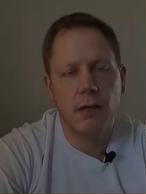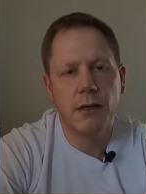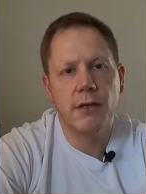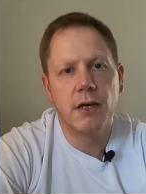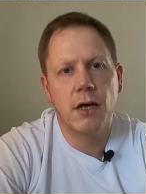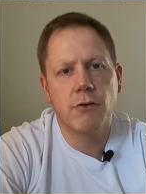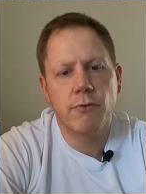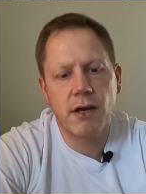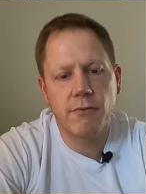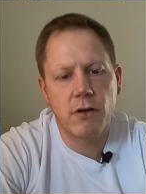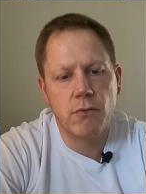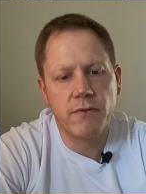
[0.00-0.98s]
The
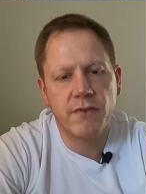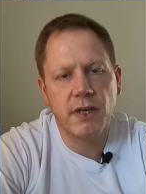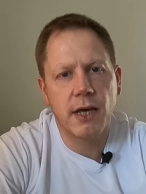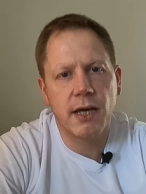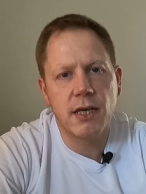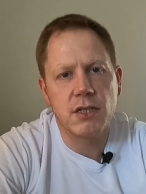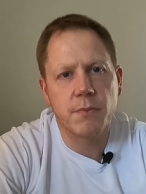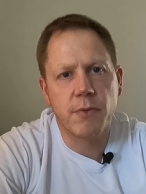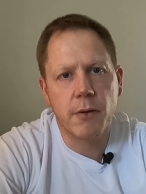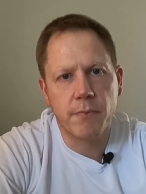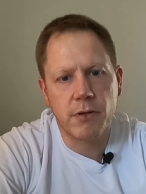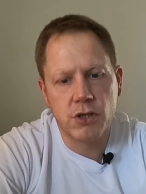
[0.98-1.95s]
Hierro V eight is a
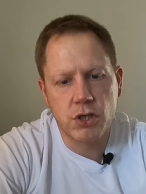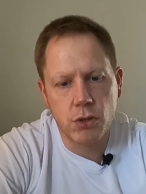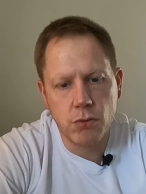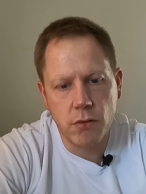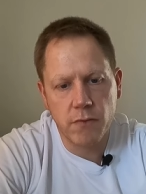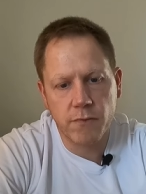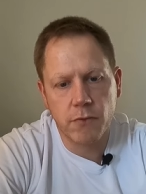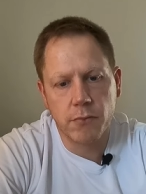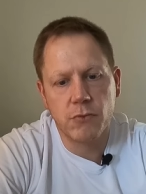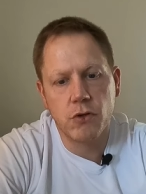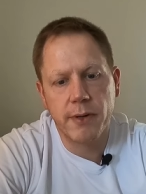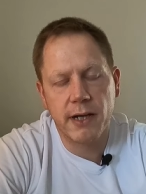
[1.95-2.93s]
popular shoe from
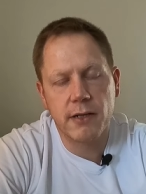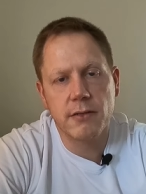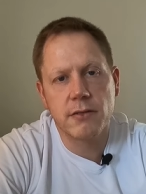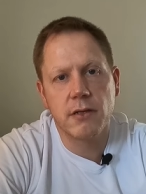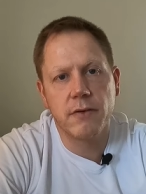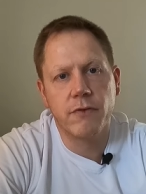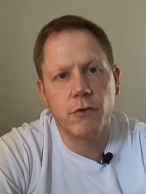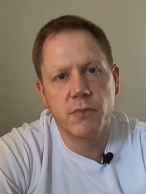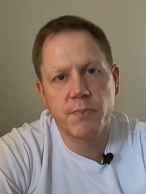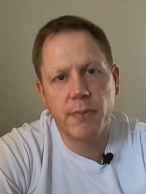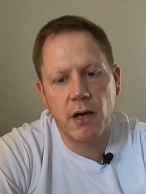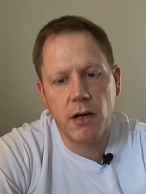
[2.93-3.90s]
New Balance. It forms
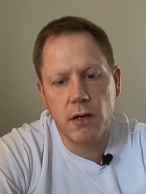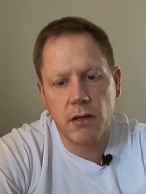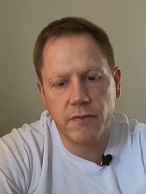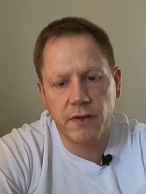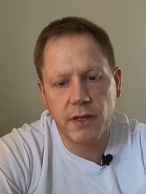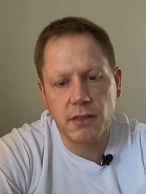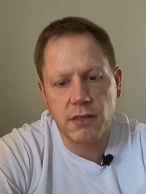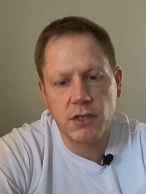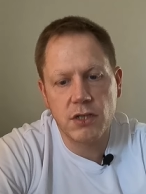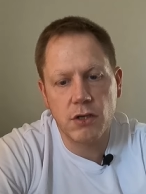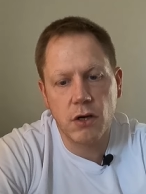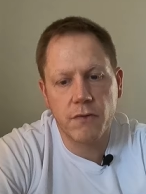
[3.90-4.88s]
part of a
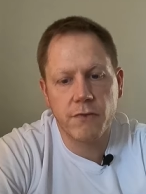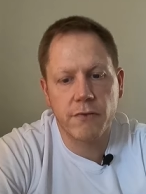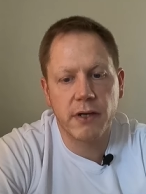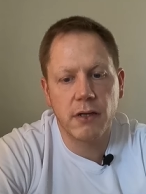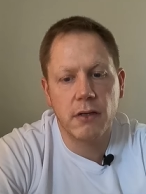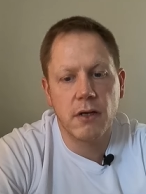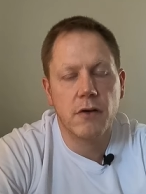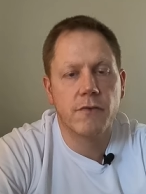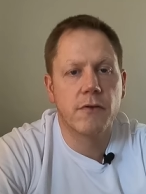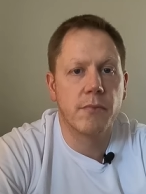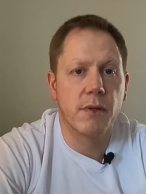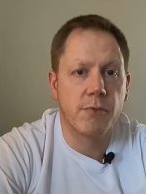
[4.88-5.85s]
decent offering
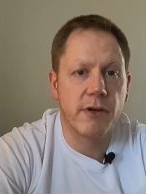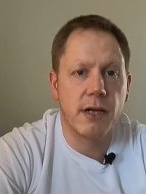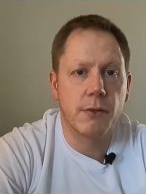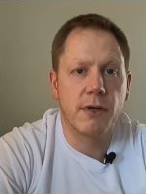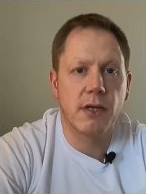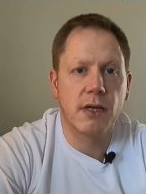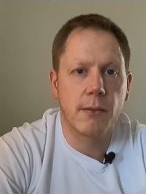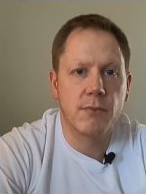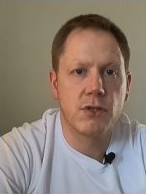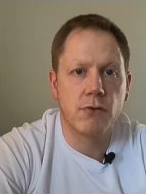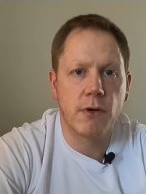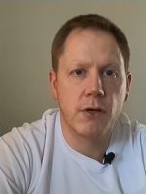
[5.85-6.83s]
from the brand when it comes
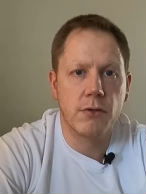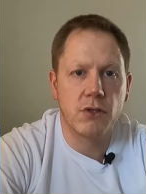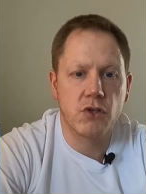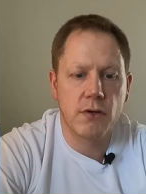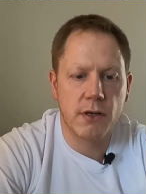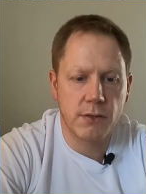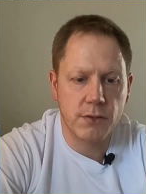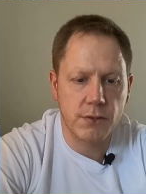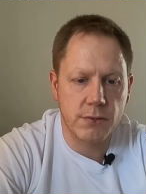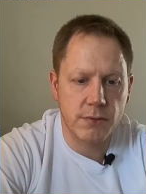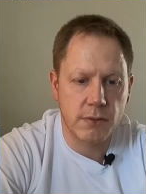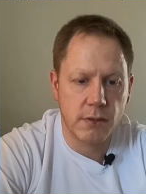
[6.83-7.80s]
to road and trail
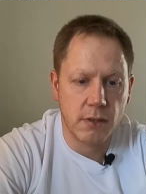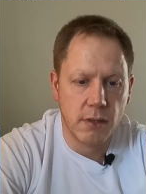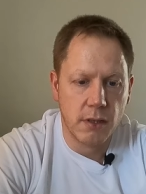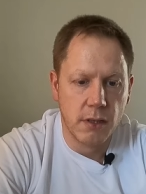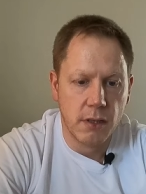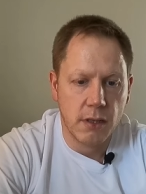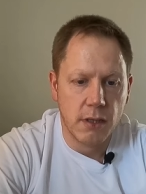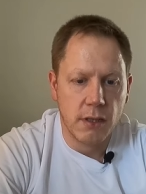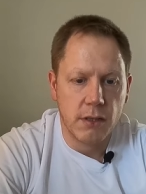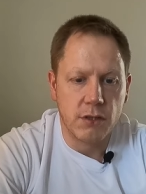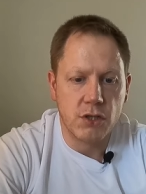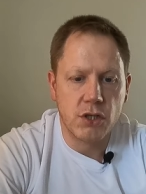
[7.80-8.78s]
shoes.
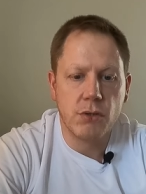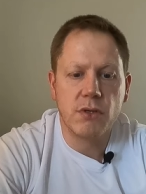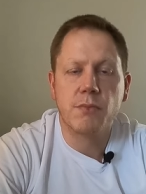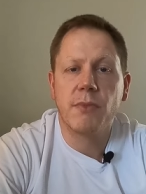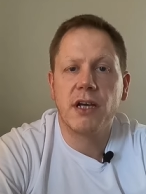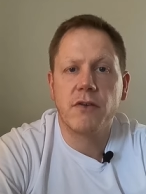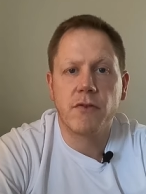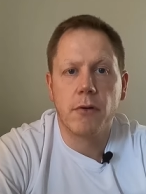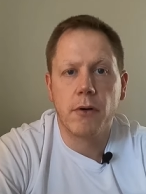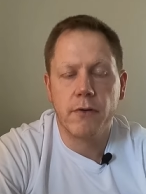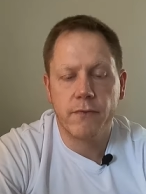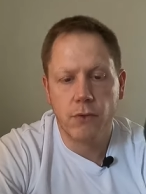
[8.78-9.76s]
The shoe is made
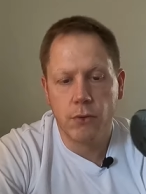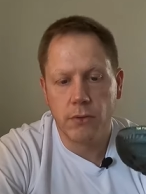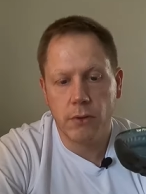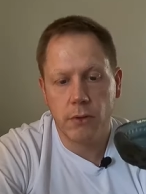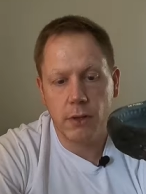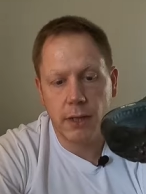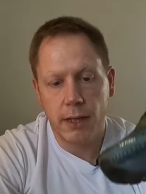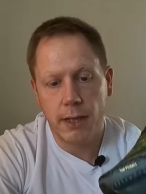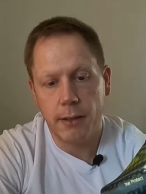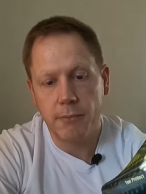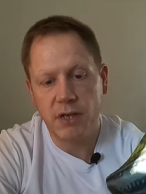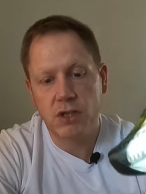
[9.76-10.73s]
for, for
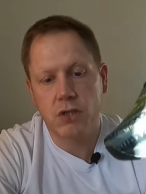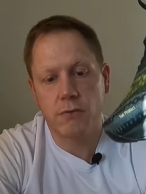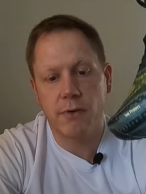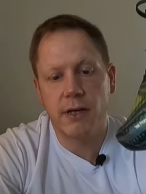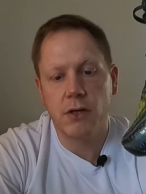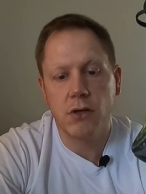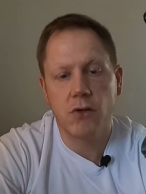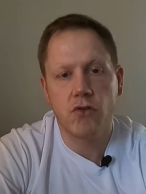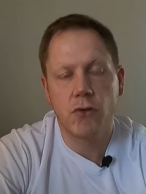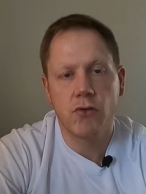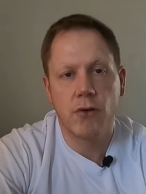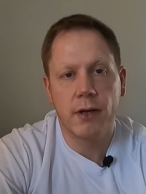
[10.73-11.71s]
uh, mixed terrain
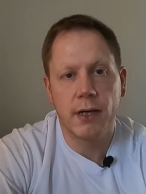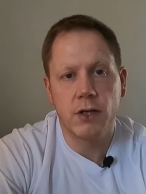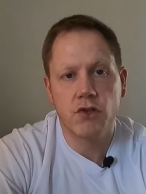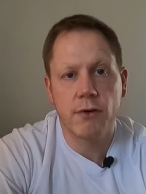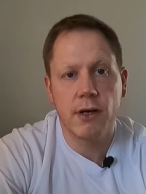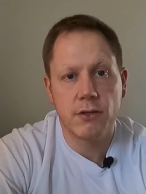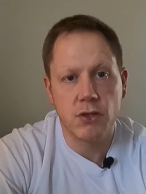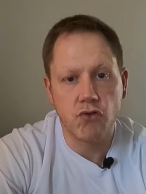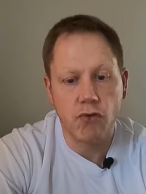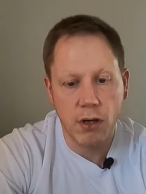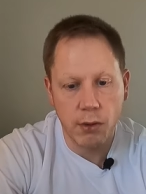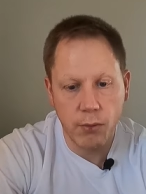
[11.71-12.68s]
uh, trails in
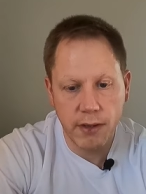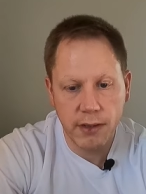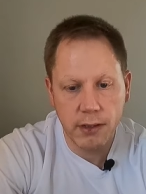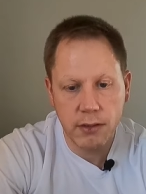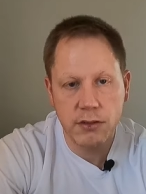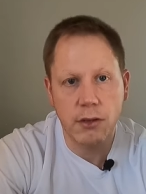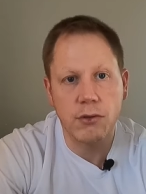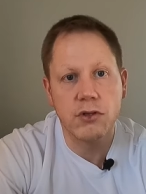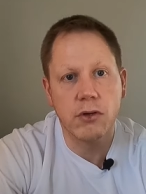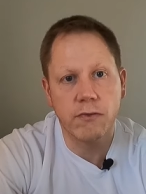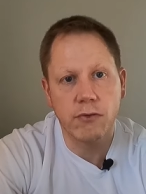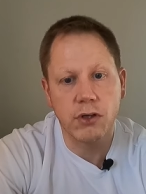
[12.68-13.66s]
dry weather, so it's
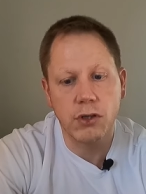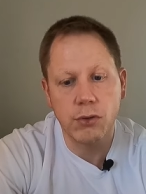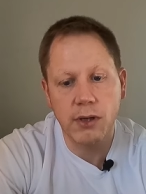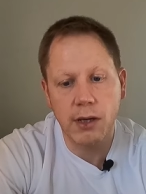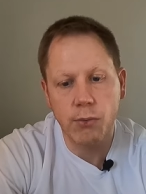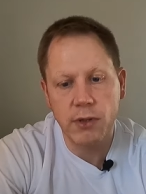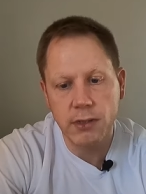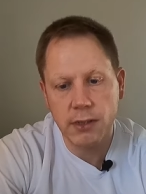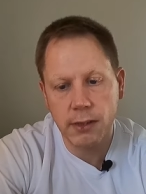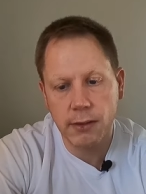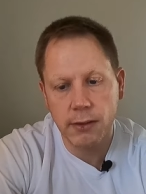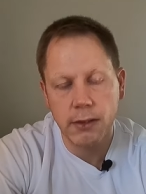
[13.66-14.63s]
not for a U K
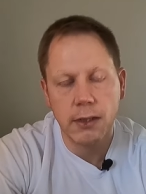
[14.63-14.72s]
winter.